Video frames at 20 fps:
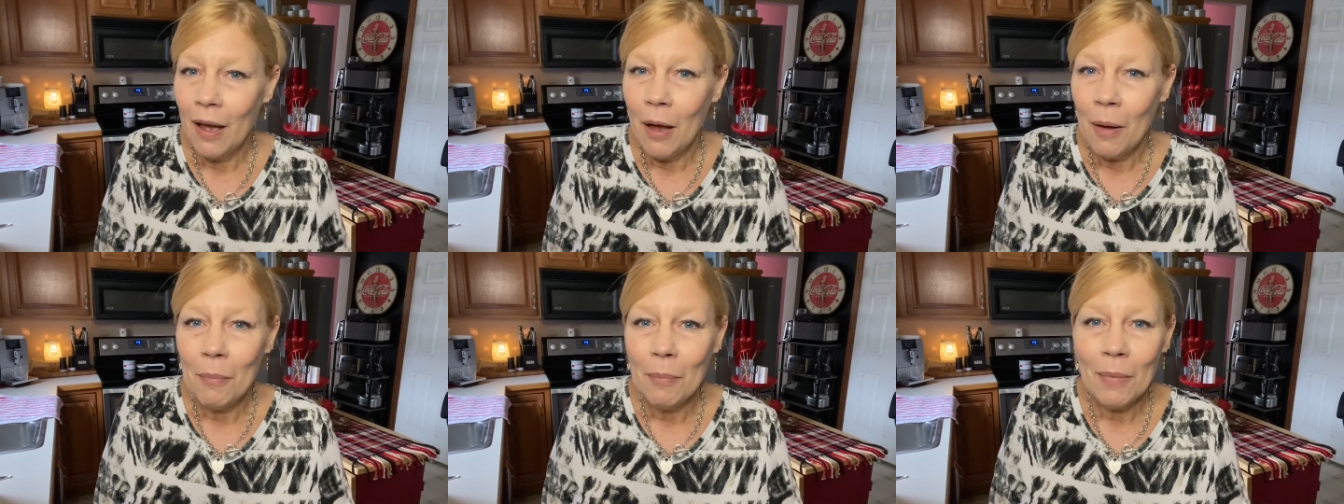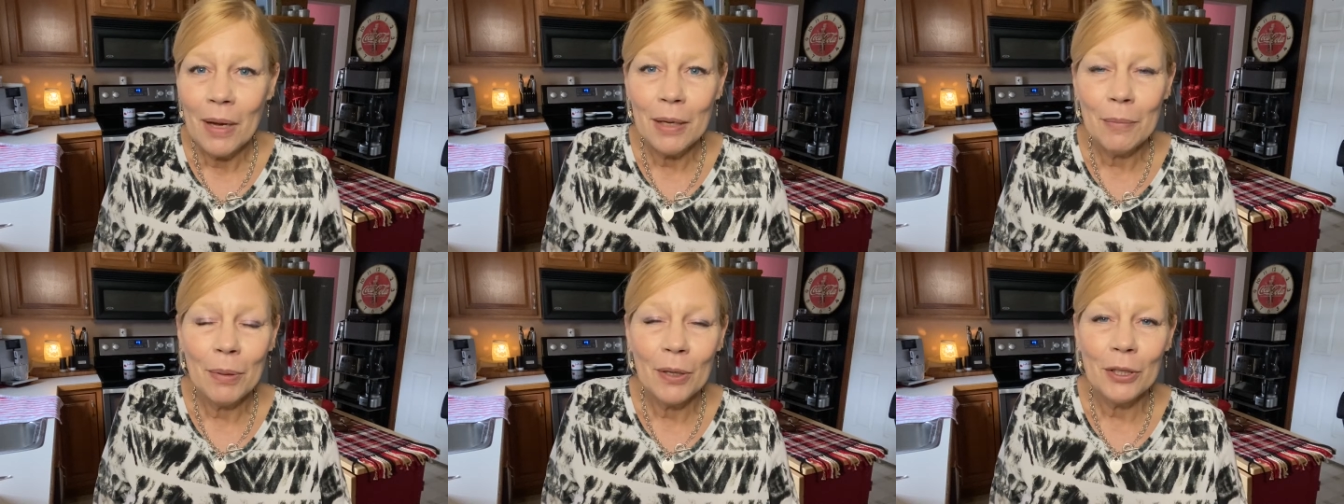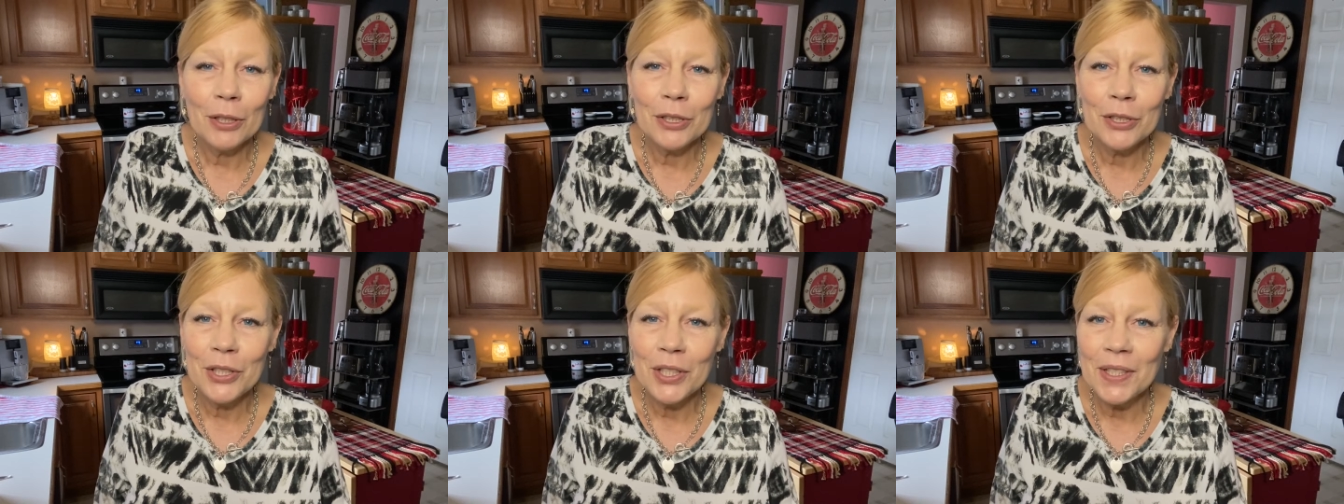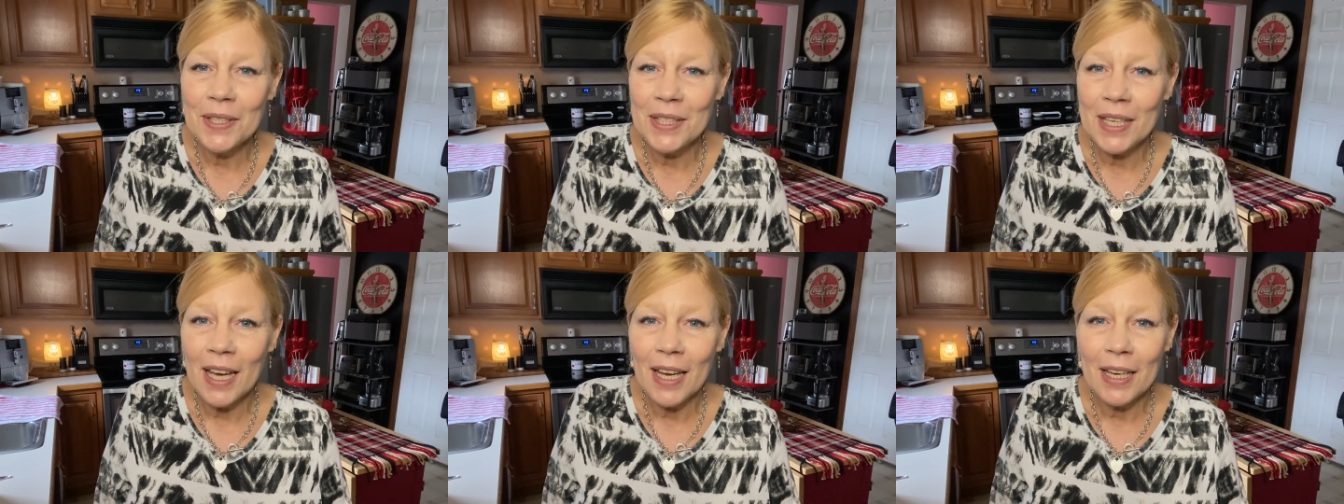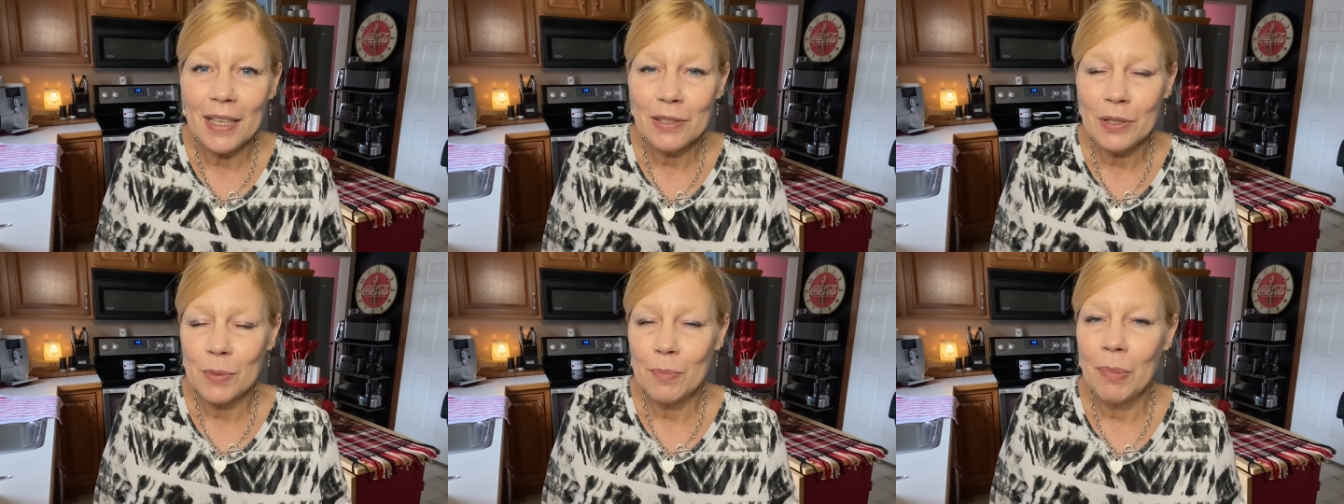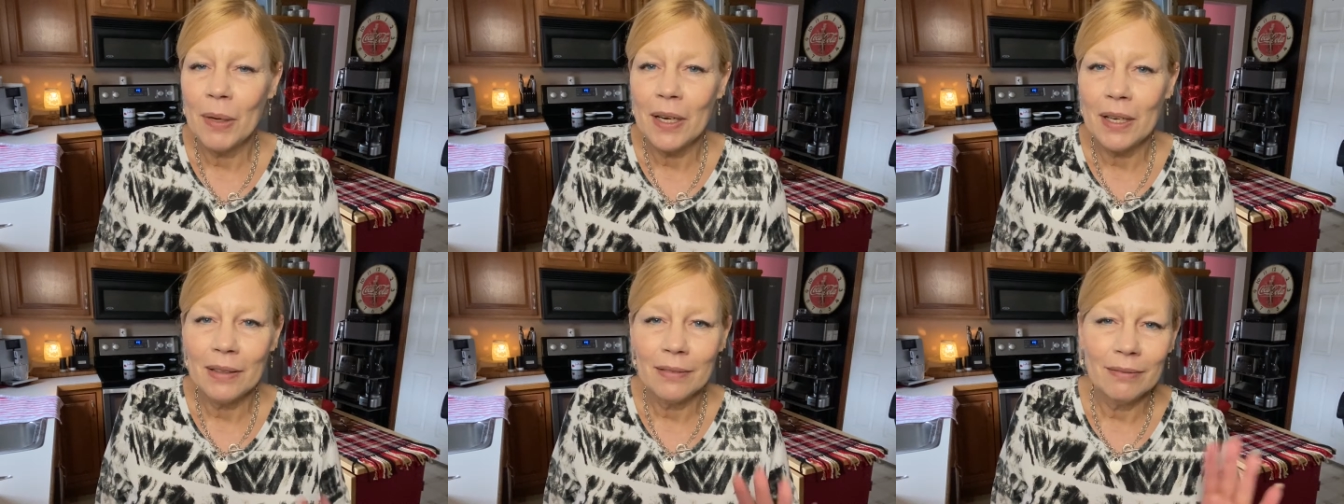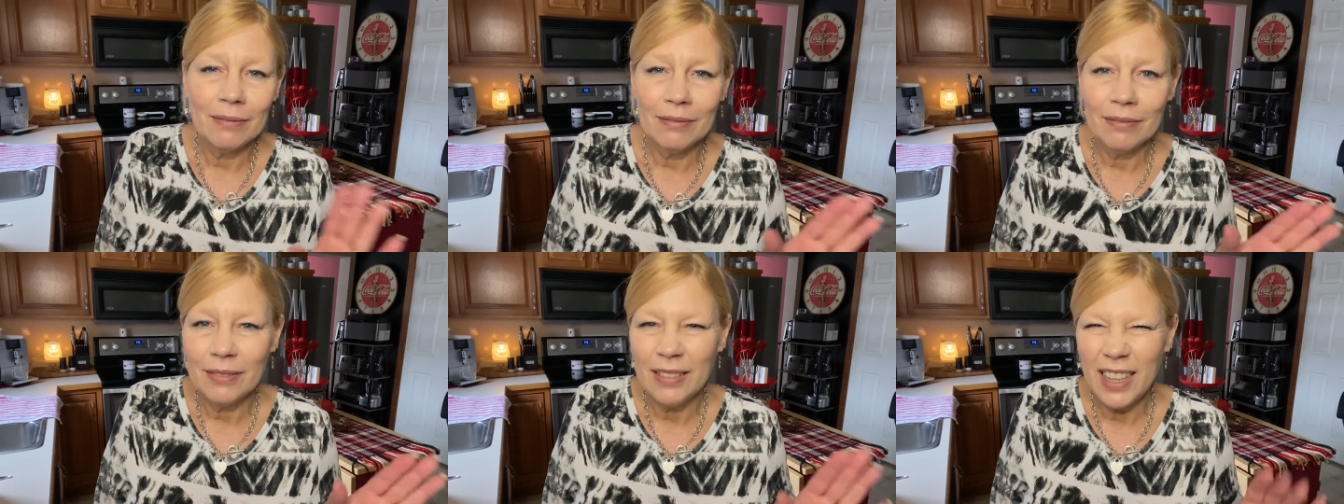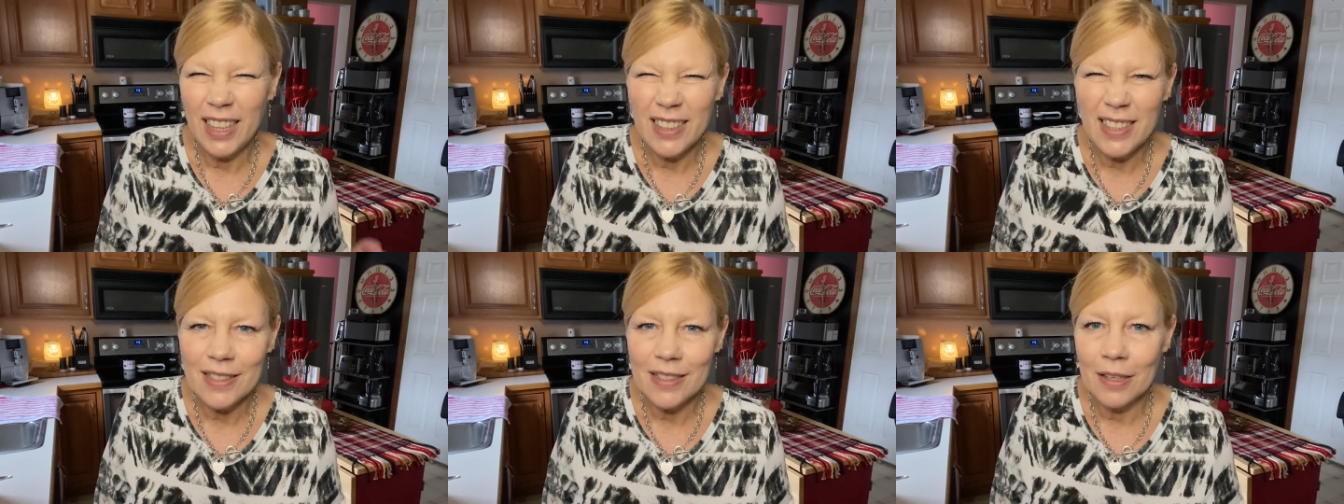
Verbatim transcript: my apologies guys, but that's